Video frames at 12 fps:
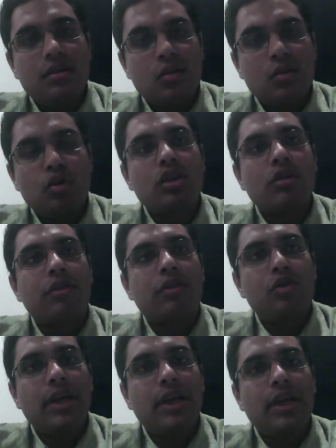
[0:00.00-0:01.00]
zones of
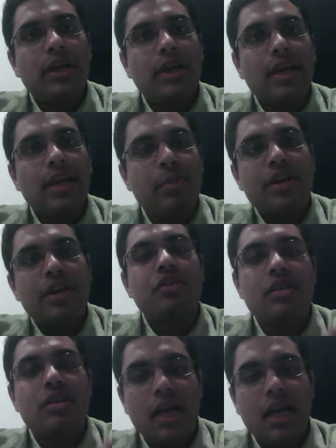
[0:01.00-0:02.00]
adjudication,
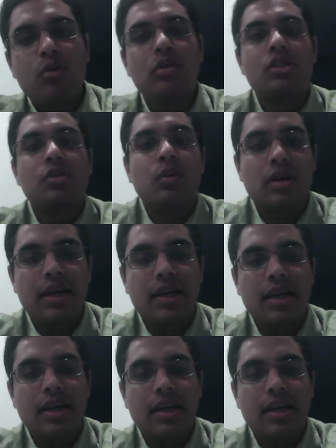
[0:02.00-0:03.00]
special tribunals were
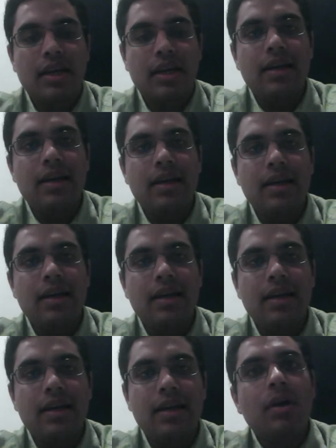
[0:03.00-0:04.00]
created. But
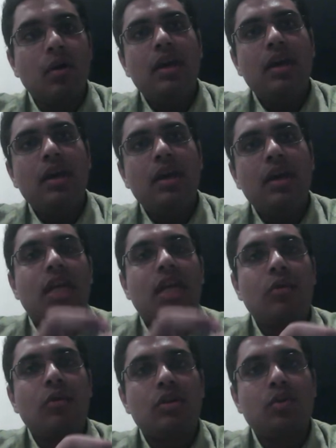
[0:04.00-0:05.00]
the way in which the
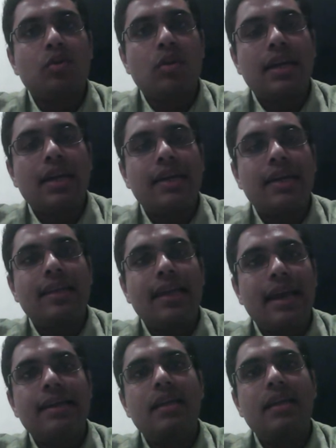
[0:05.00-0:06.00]
tribunals were created,
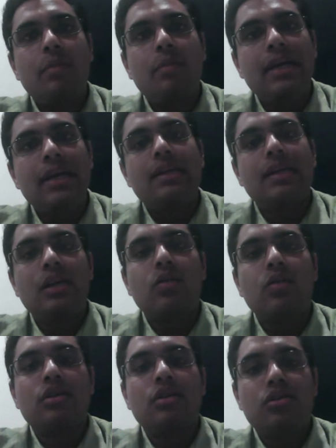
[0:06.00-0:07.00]
they ended up eating
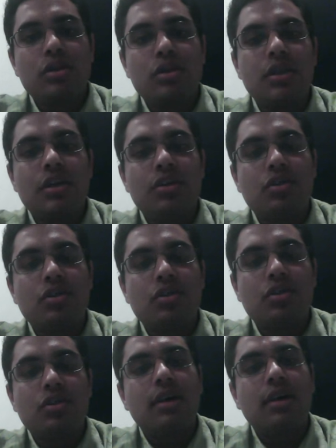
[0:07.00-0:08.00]
into the jurisdiction of
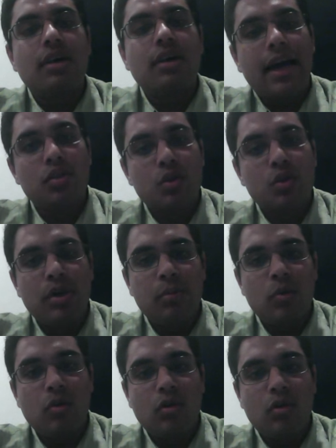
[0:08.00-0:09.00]
the High Court and the
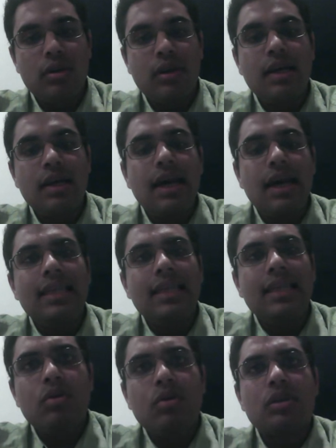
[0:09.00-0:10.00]
Supreme Court. And
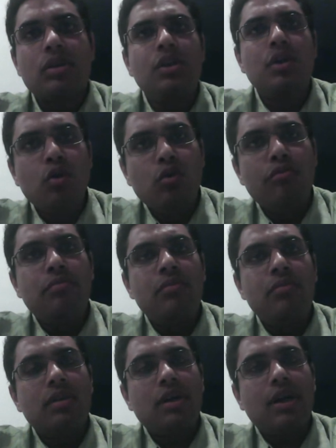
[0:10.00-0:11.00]
this was a new
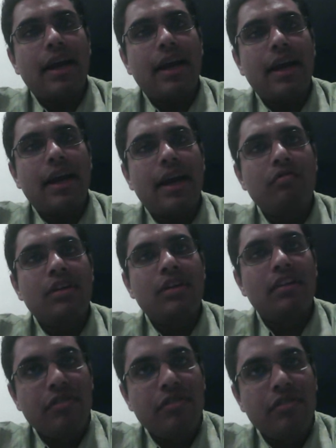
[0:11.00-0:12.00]
kind of
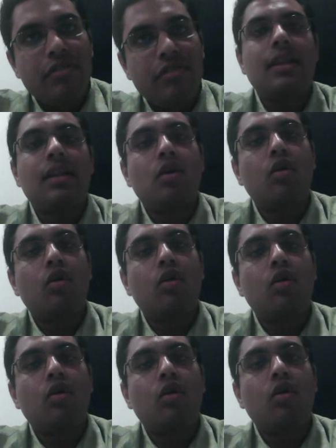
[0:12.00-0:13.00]
difficulty that the
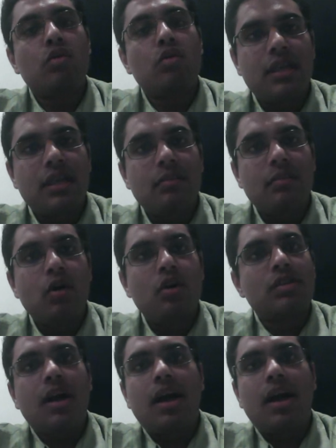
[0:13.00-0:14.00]
court was facing,
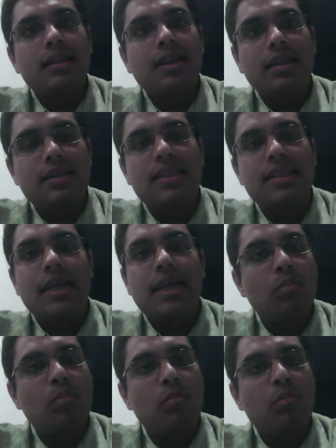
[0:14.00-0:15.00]
because rather than the
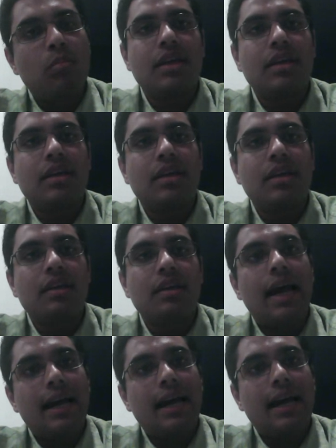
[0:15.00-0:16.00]
state marching in
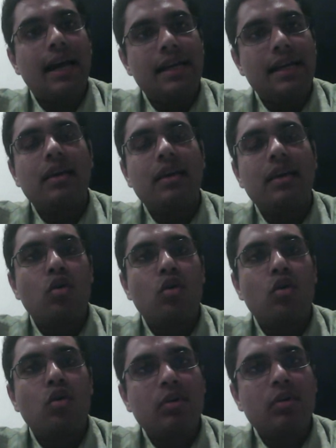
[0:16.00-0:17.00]
and taking the court over,
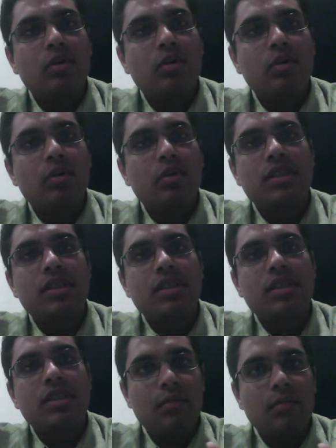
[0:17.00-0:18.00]
it was creating